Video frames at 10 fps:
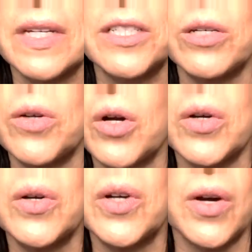So
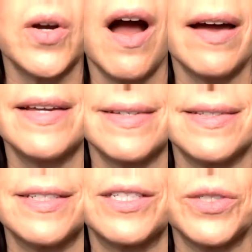her her
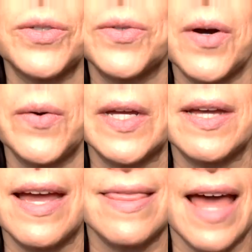audience is still
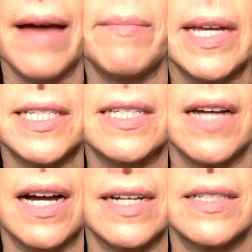growing and that makes
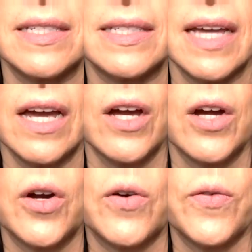us
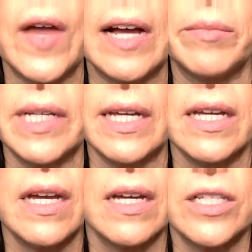her family
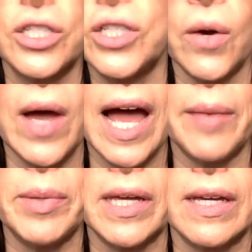so
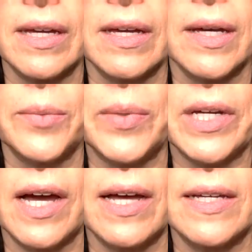happy
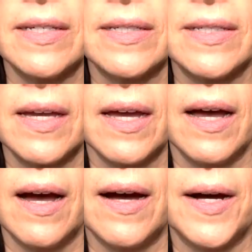because
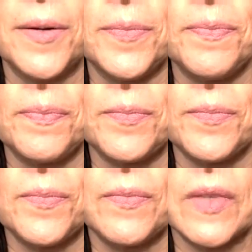um,
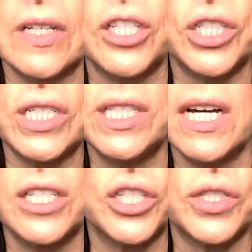she
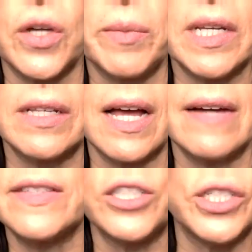touched so many
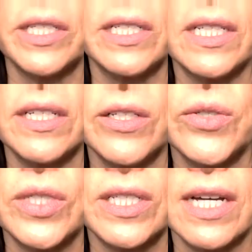lives and she
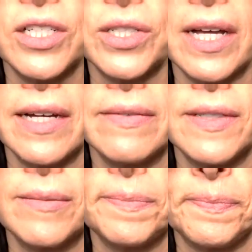continues to touch lives.